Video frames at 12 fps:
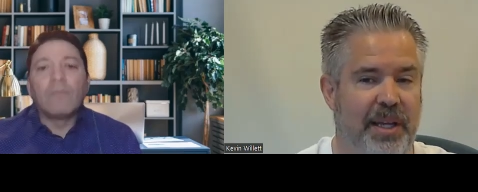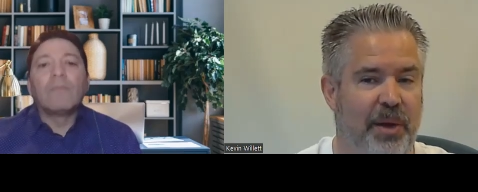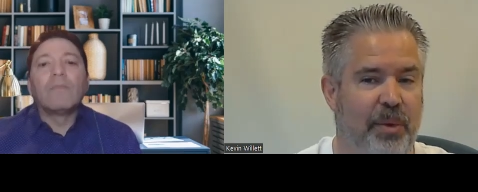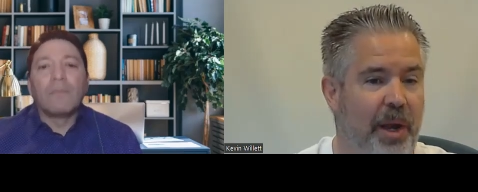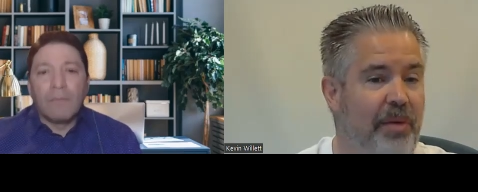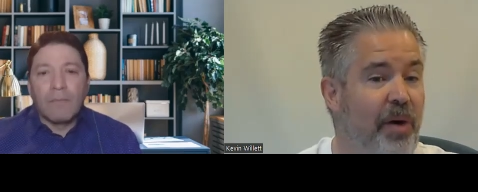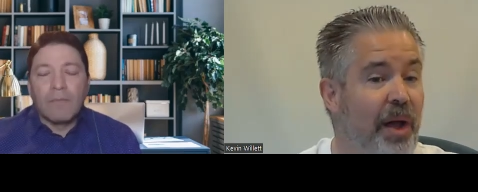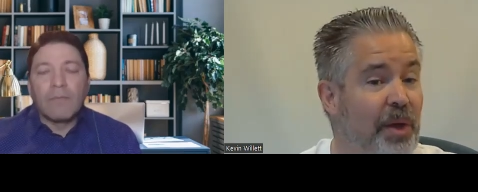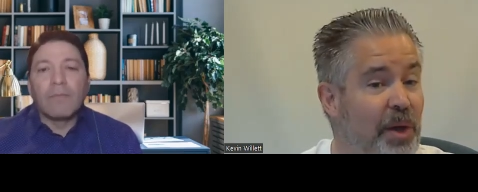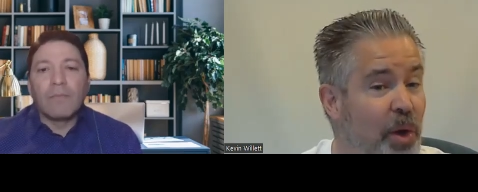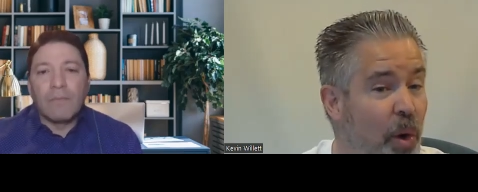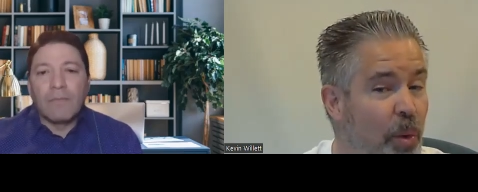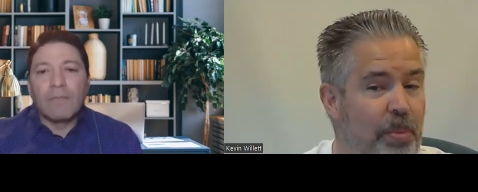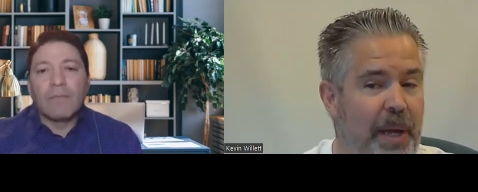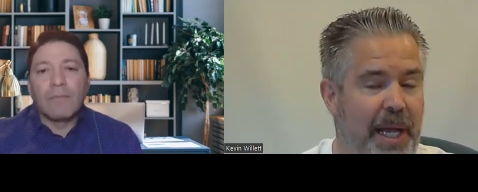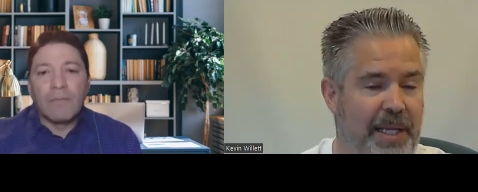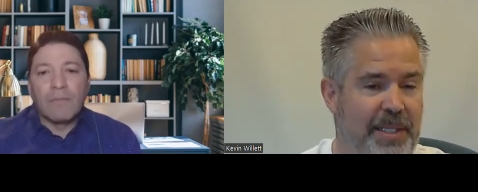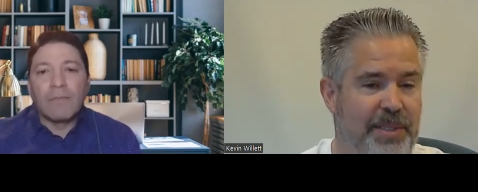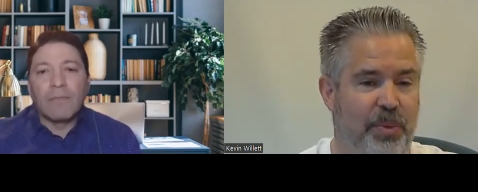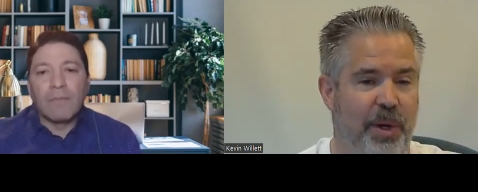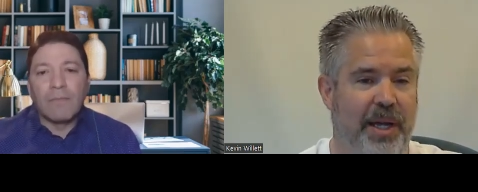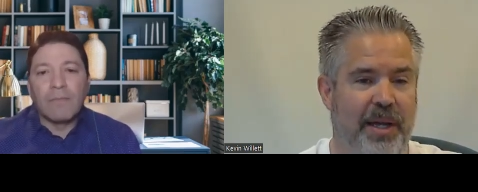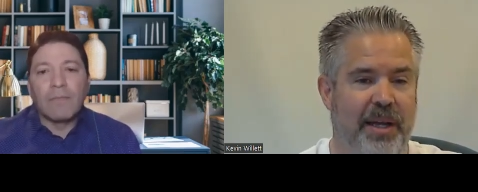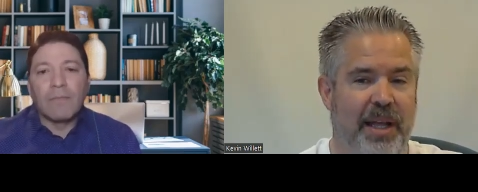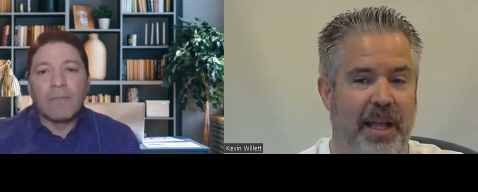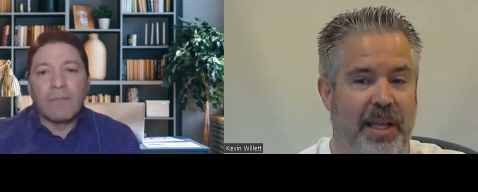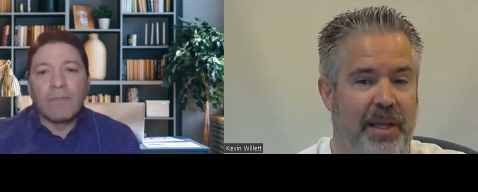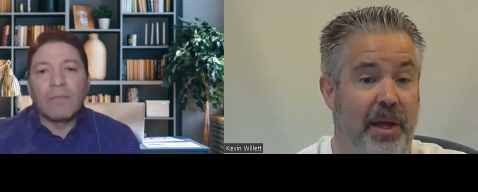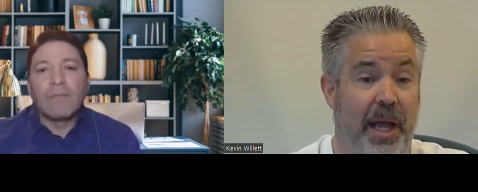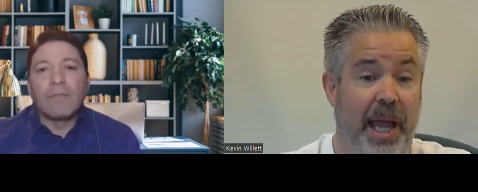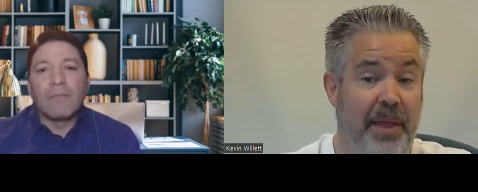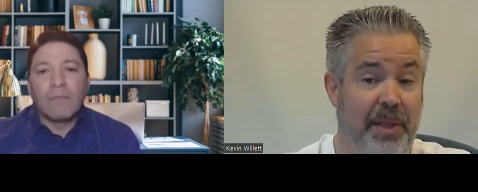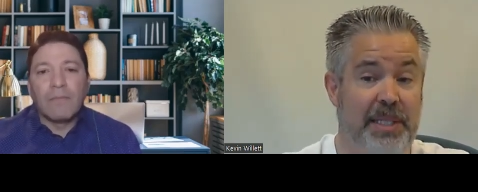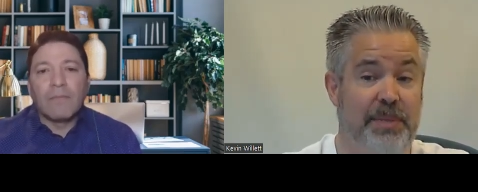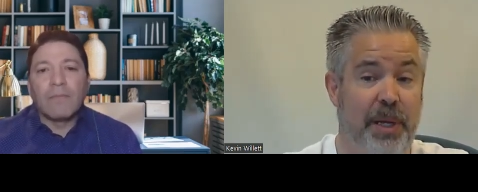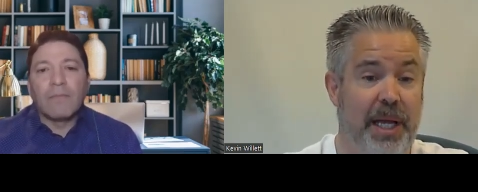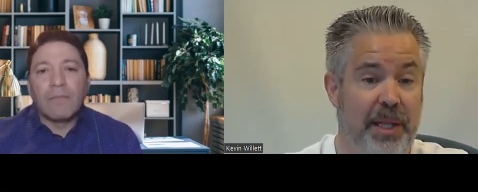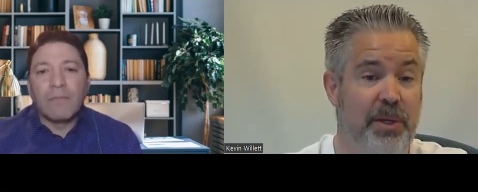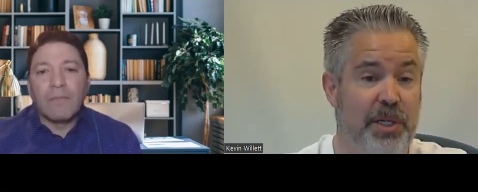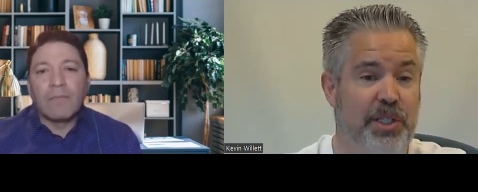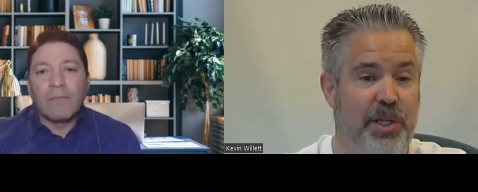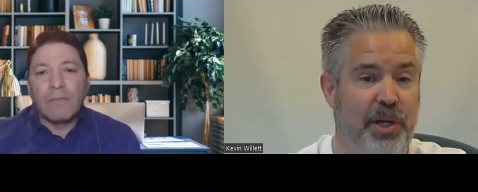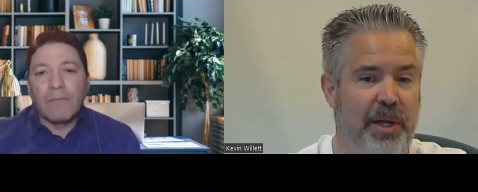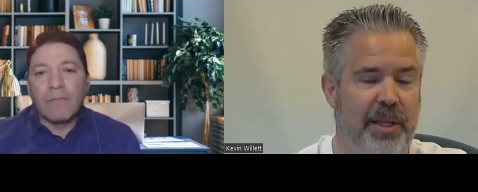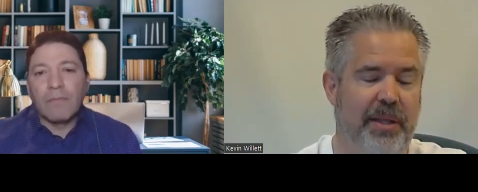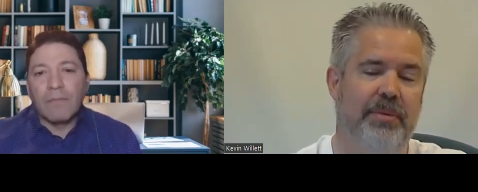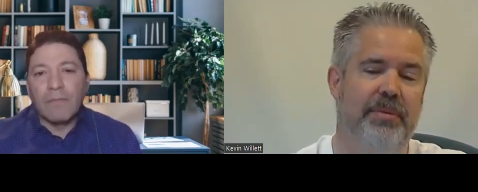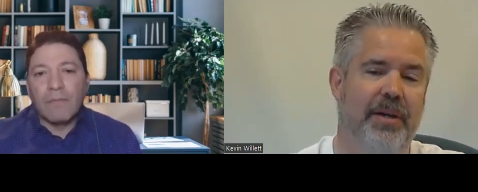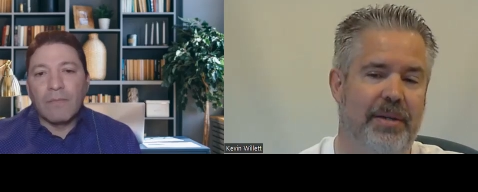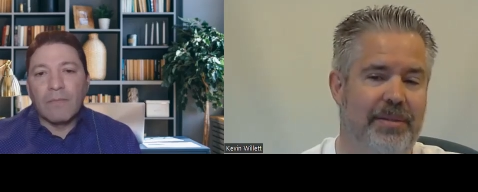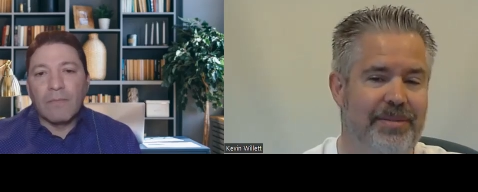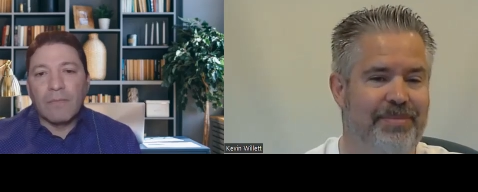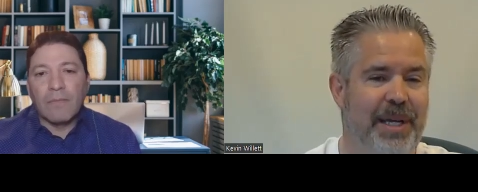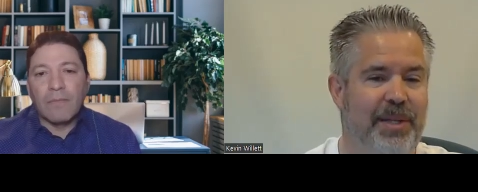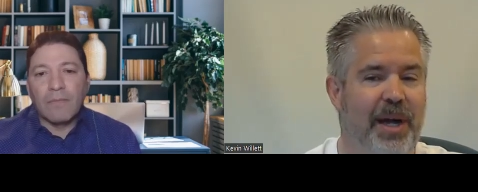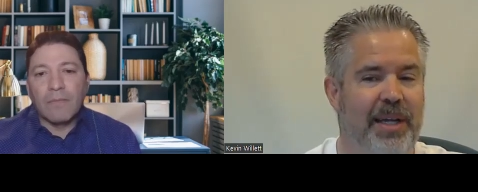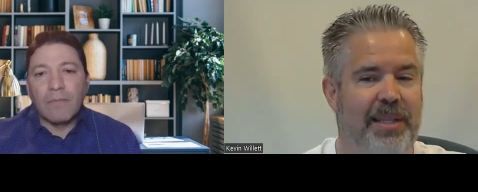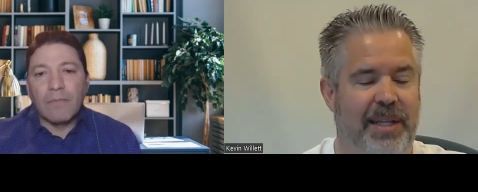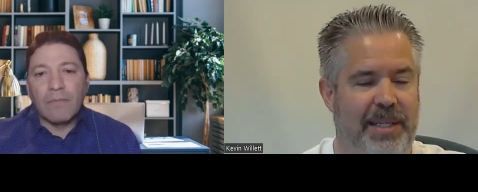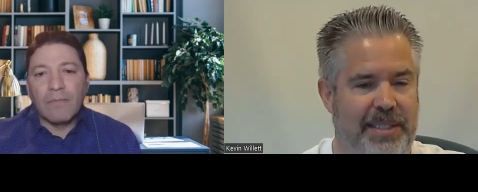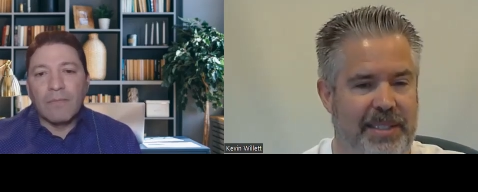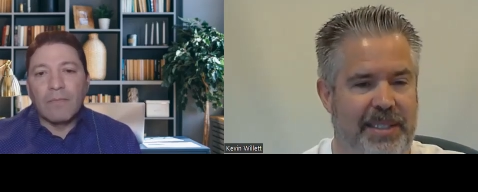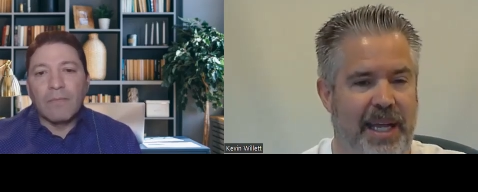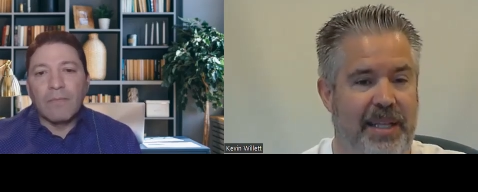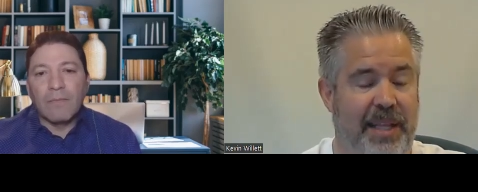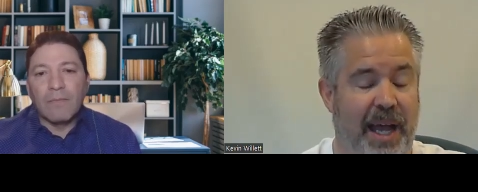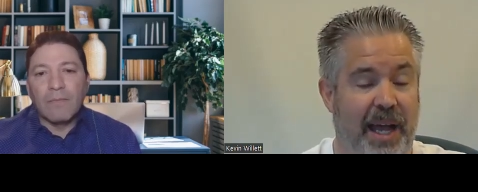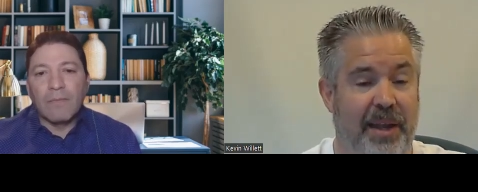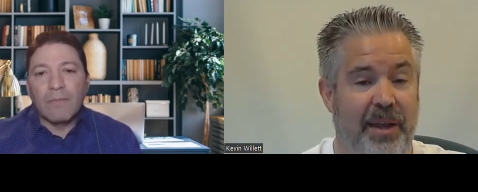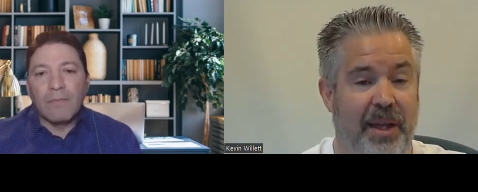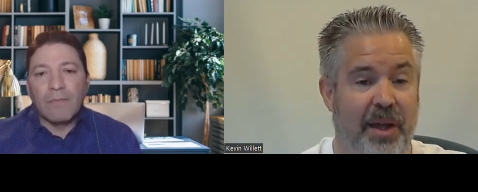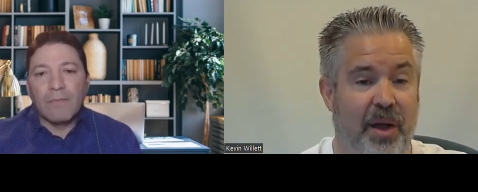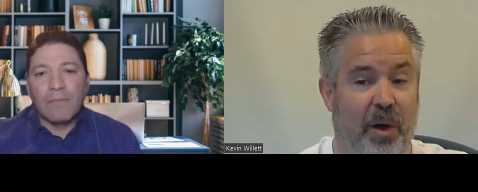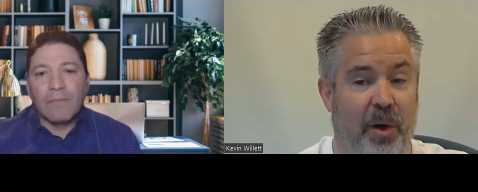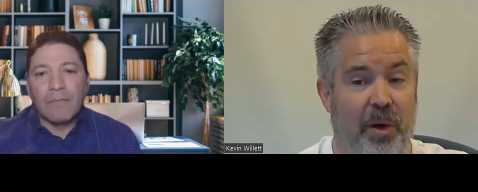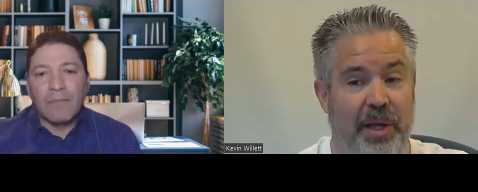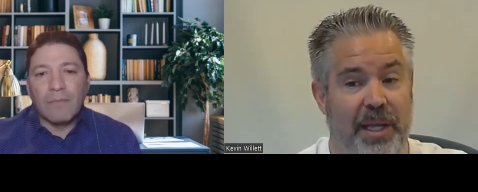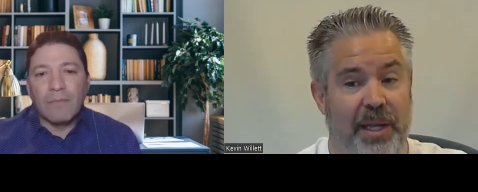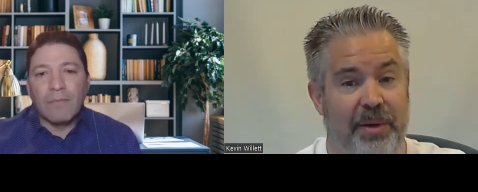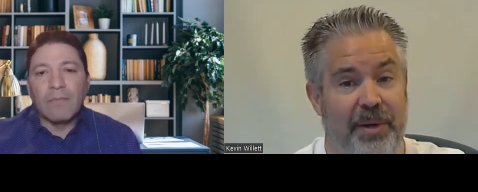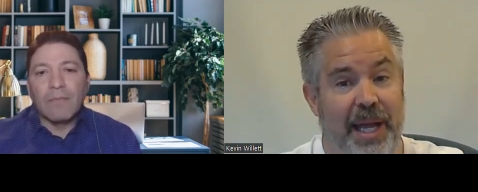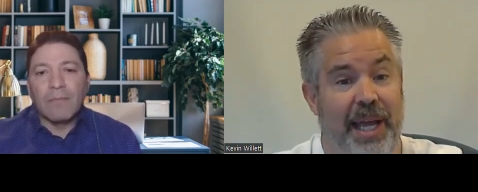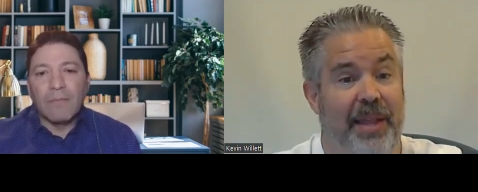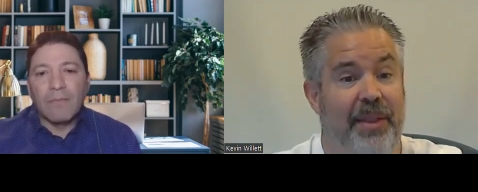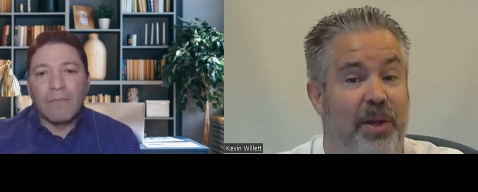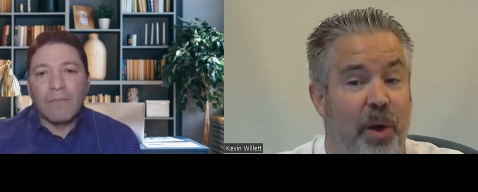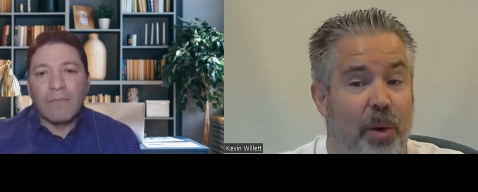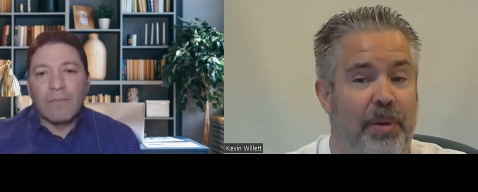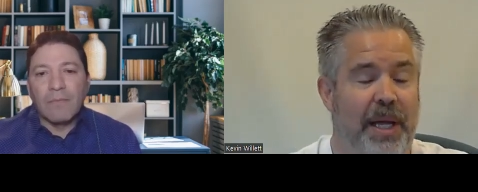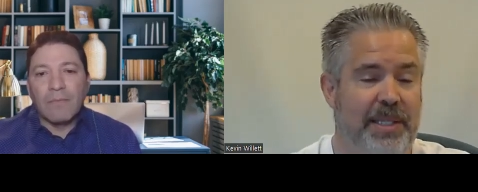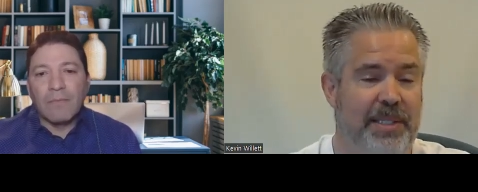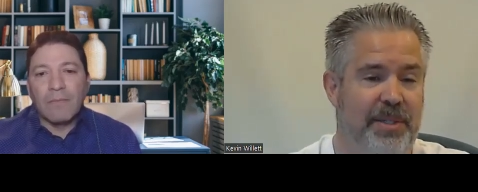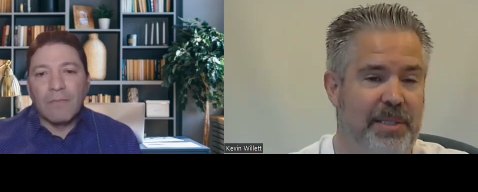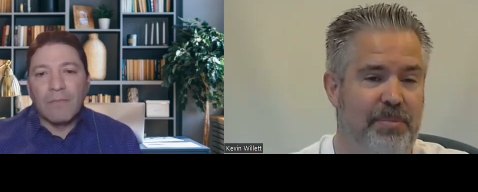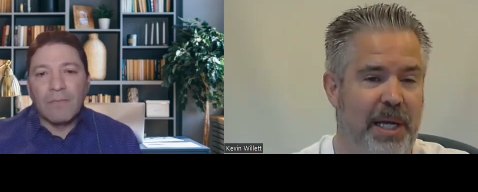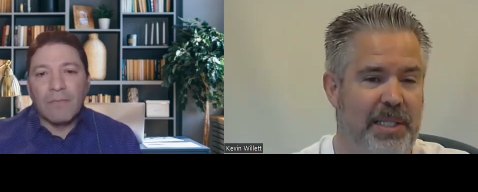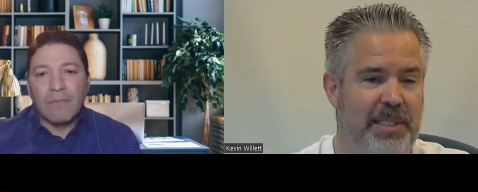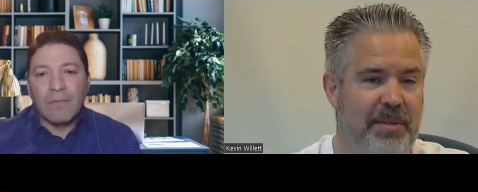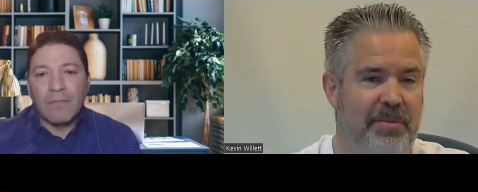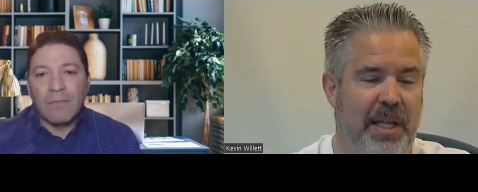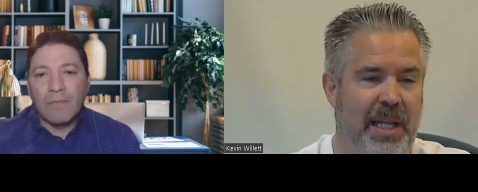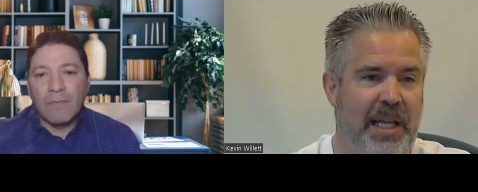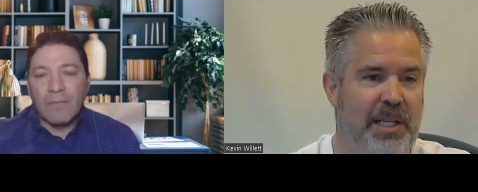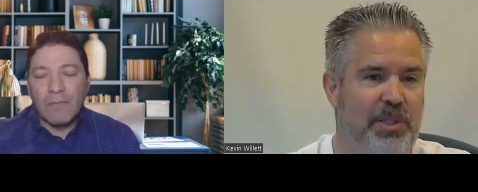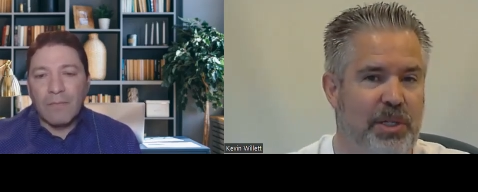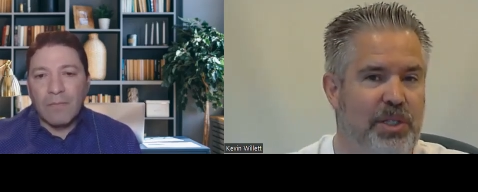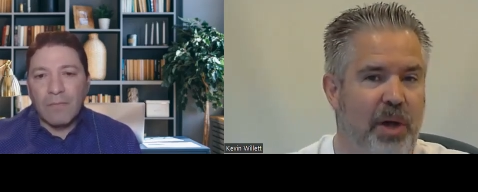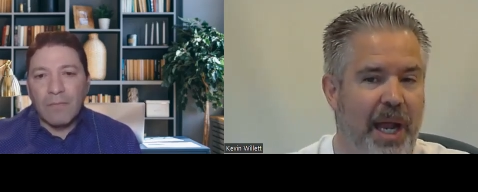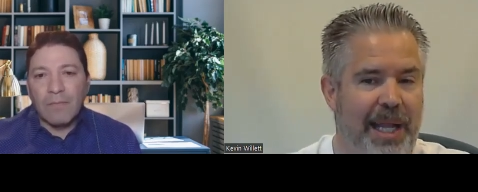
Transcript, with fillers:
Speaker 1: You know, what about the copays? Where you know, hey, this plan looks good. Oh, my doctor doesn't take that, or you know, hey, the copays are expensive. So it's